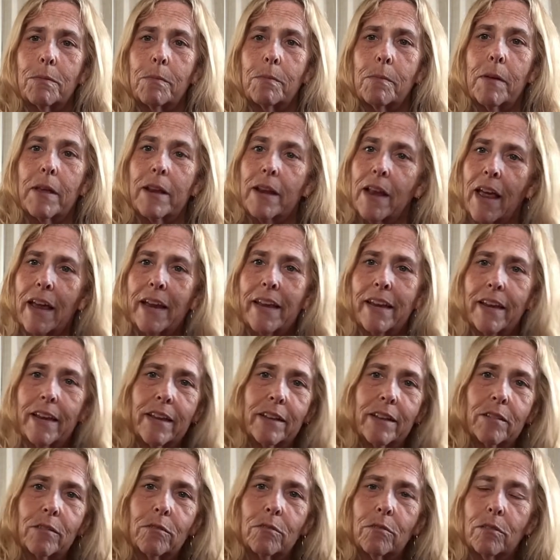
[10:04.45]
And I can
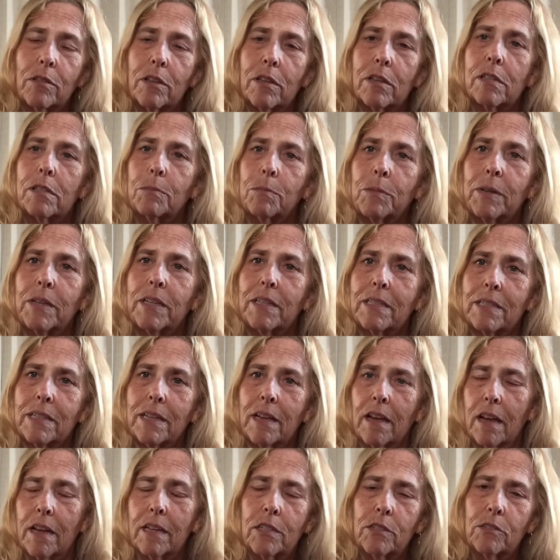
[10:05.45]
get through this because
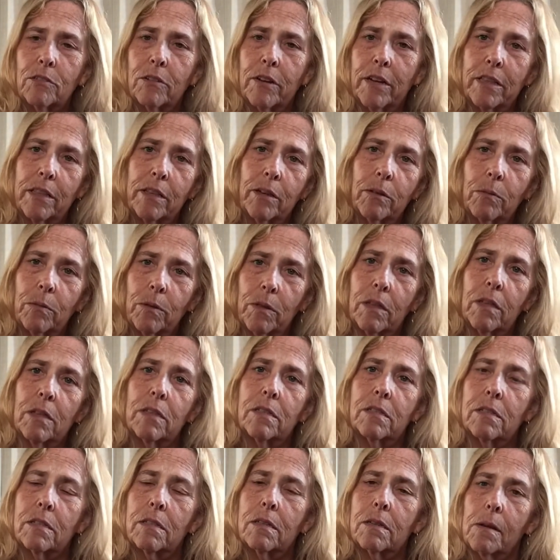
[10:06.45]
God is right there with
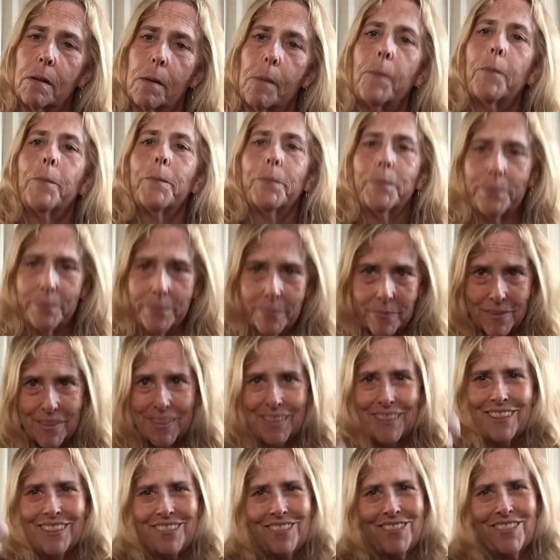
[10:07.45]
us. I
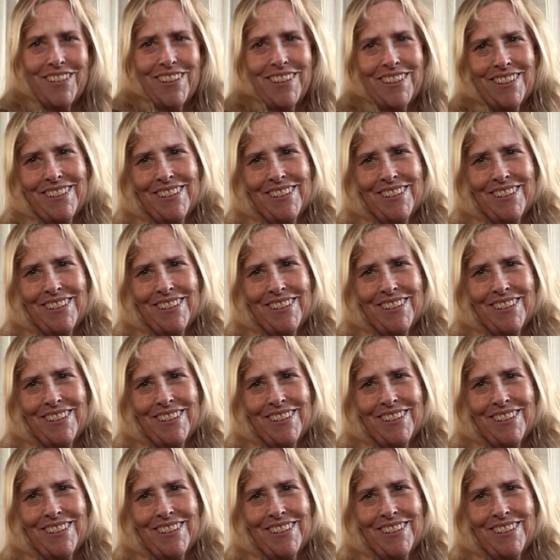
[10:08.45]
love you.